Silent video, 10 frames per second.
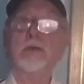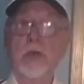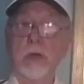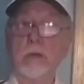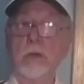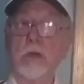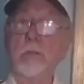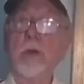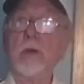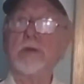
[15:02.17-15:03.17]

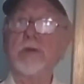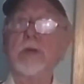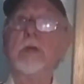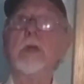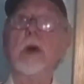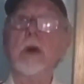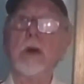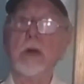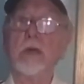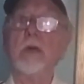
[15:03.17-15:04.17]
skilled person,
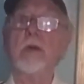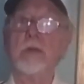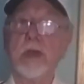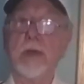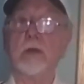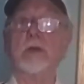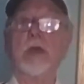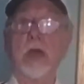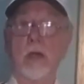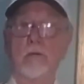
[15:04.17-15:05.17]
you take
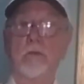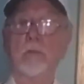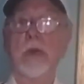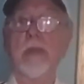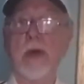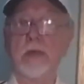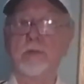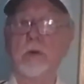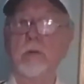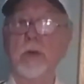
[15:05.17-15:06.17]
good care of them, and that's
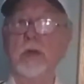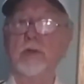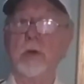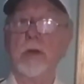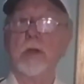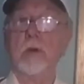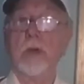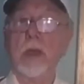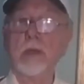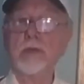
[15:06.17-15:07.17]
what we enjoy
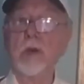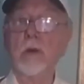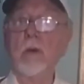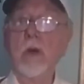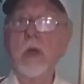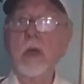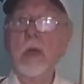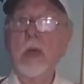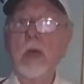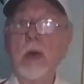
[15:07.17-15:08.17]
doing. So
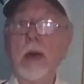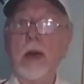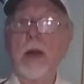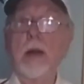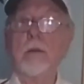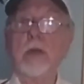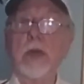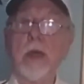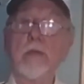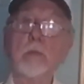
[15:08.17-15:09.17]

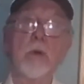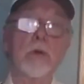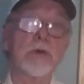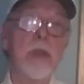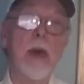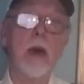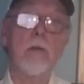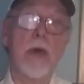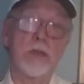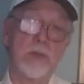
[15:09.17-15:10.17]
get on the books
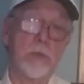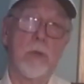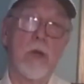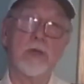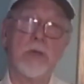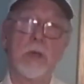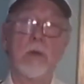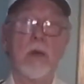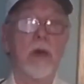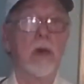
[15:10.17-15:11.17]
now. That's the
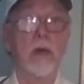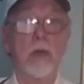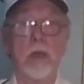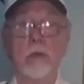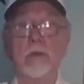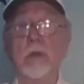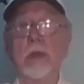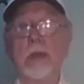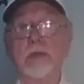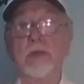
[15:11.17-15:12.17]
pricing.
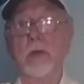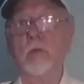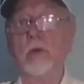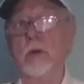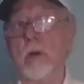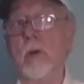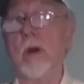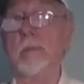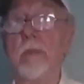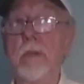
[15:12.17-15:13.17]
Like I say, will go
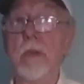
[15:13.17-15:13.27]
up